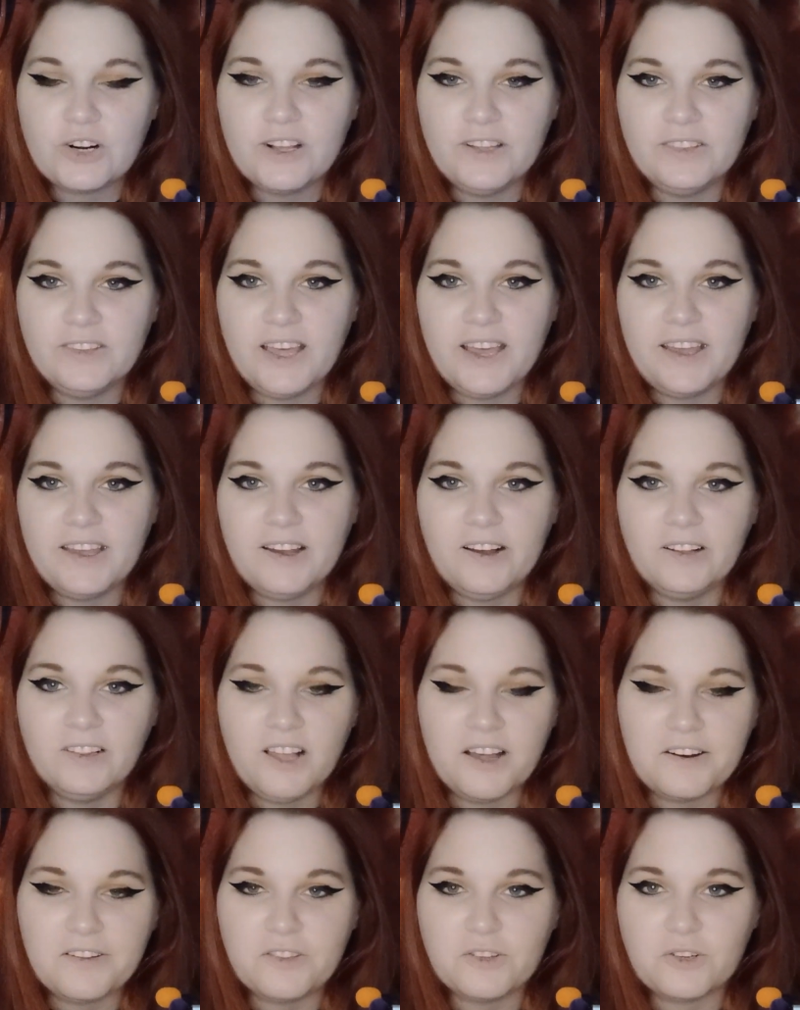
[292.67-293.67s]
and that a
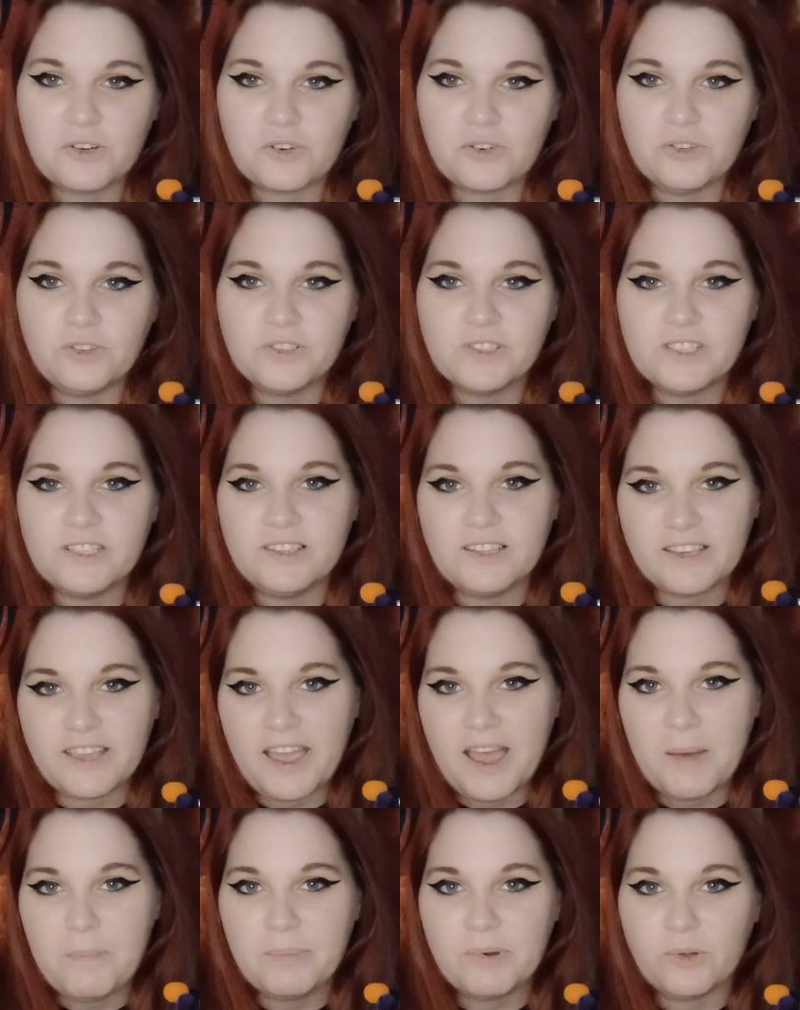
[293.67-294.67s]
lot of the girls in the
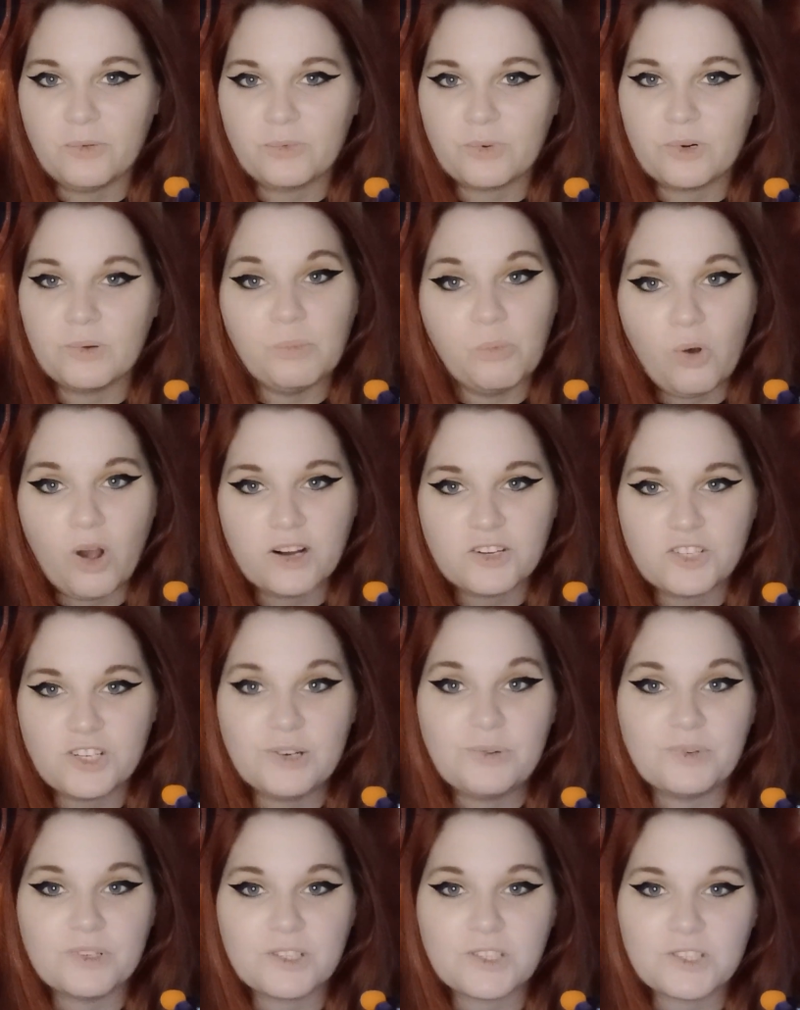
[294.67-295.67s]
Capitol room
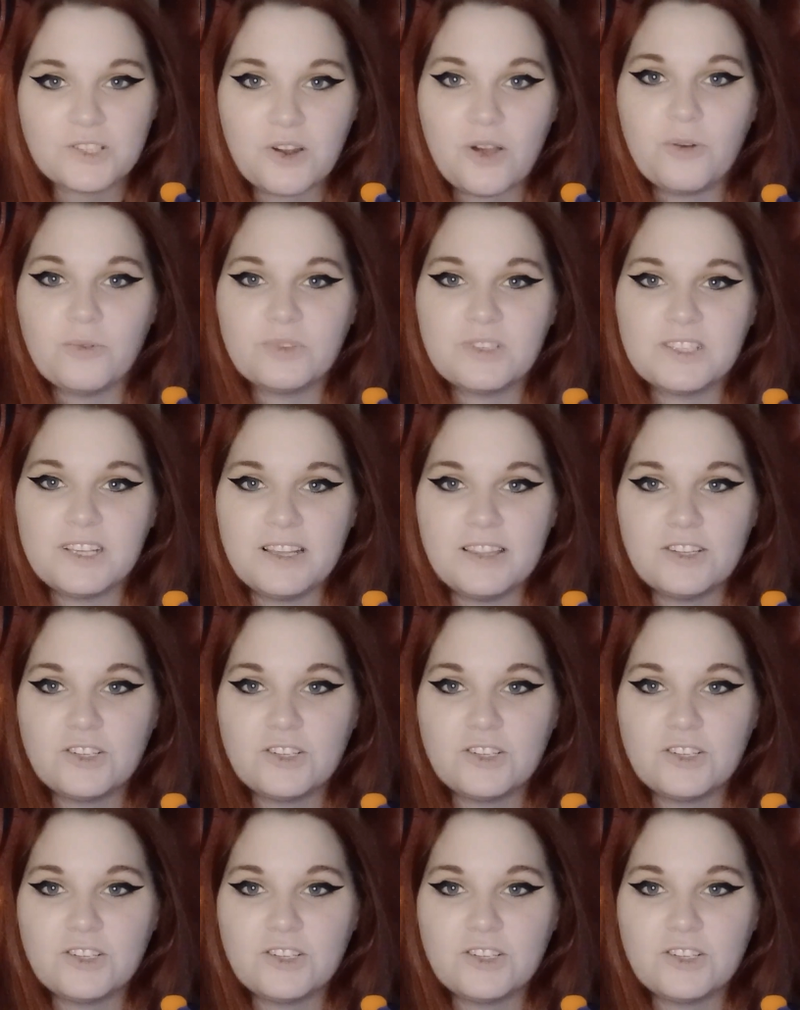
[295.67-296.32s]
watching with Snow say